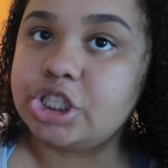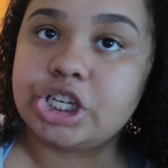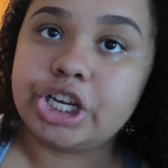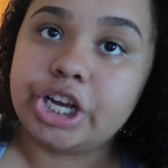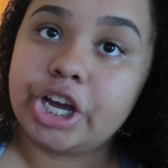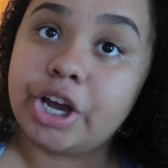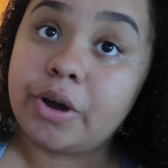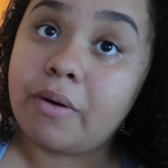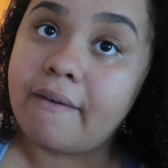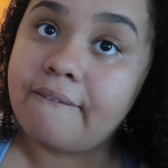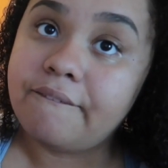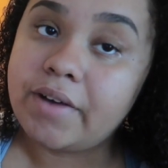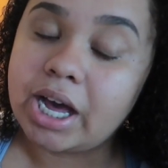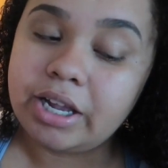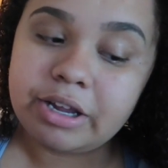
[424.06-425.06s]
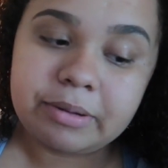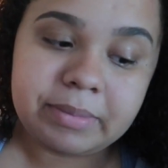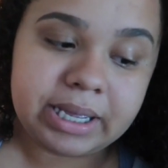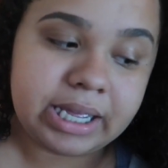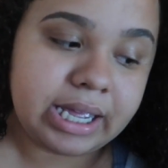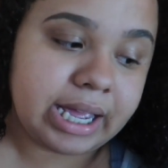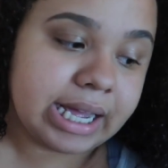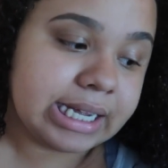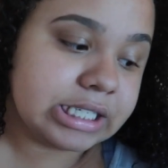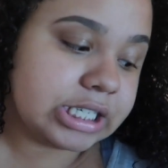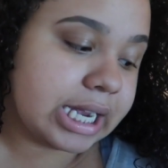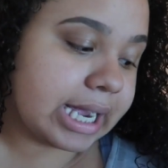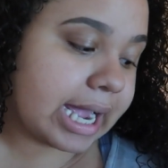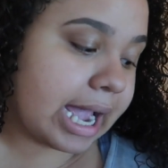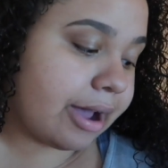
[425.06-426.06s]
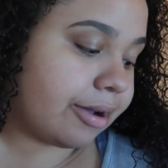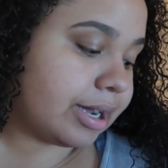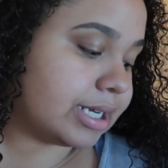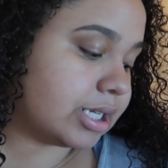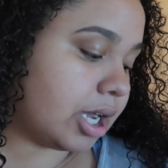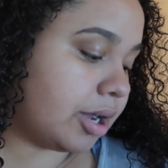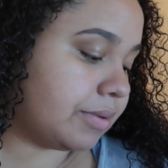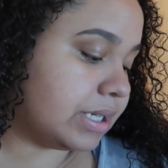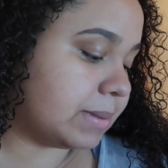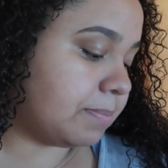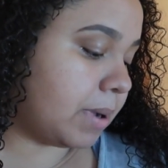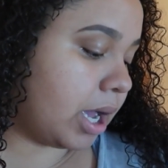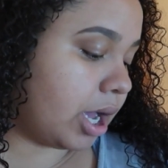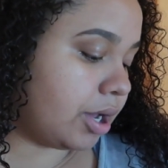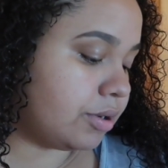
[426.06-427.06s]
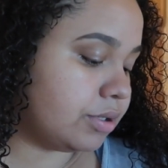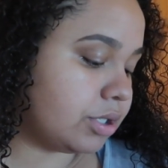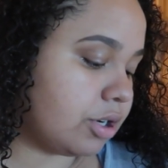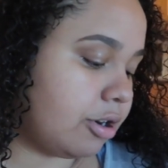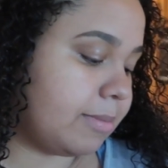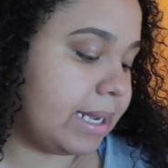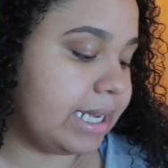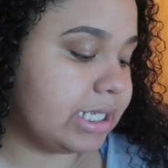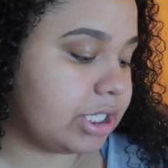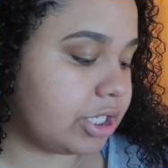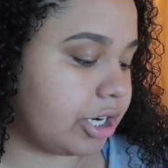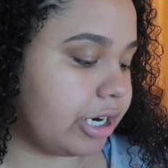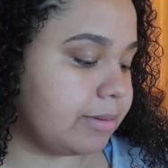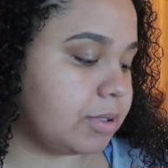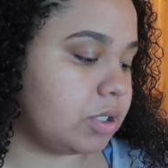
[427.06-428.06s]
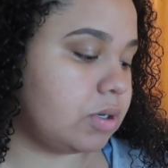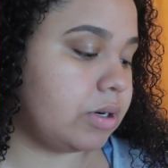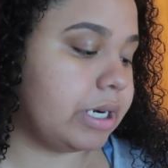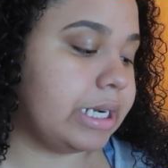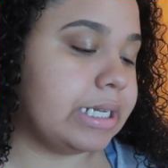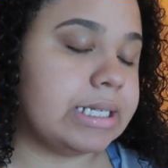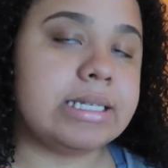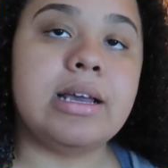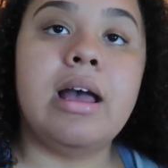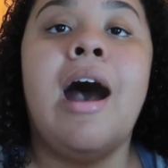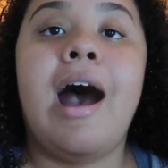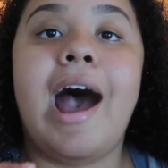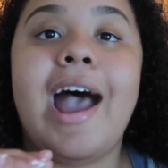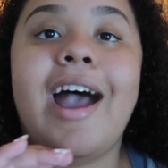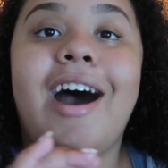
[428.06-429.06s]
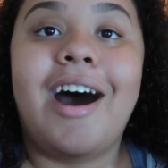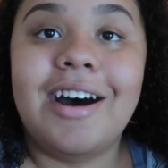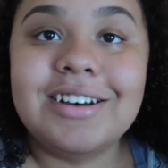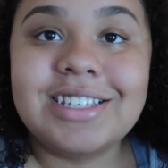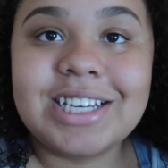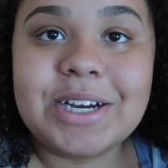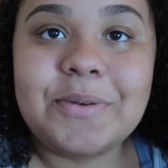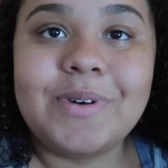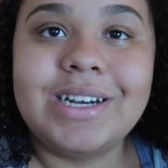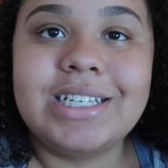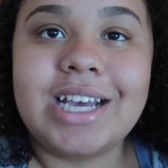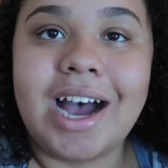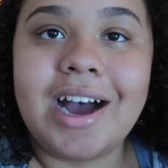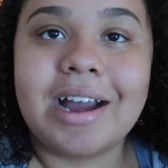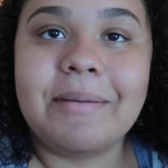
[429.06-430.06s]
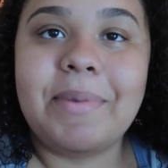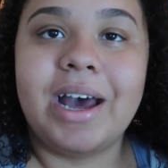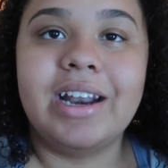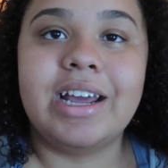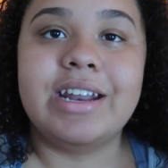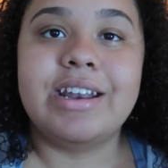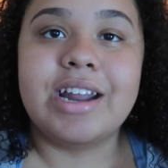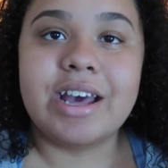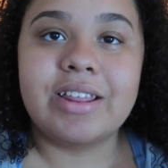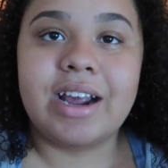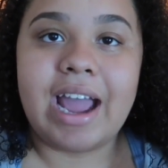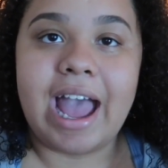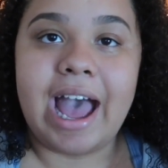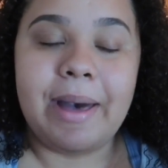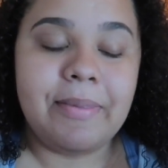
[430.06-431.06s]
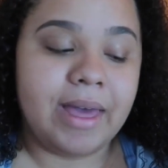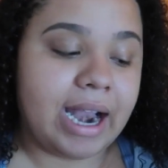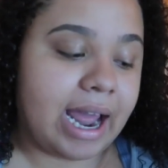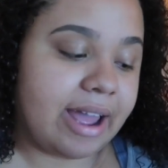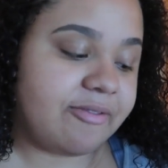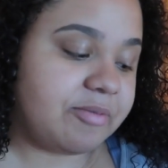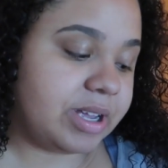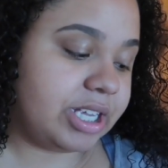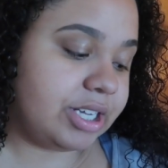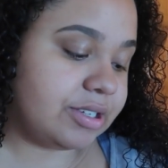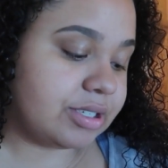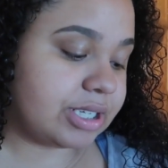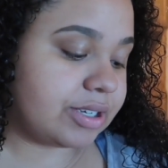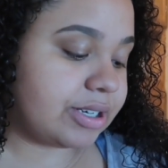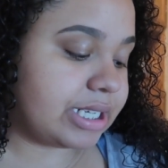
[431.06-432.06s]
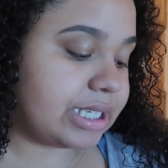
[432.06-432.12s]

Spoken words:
sure you go follow me and check out because I always post on my Instagram stories. I also want to talk about another app that I have been using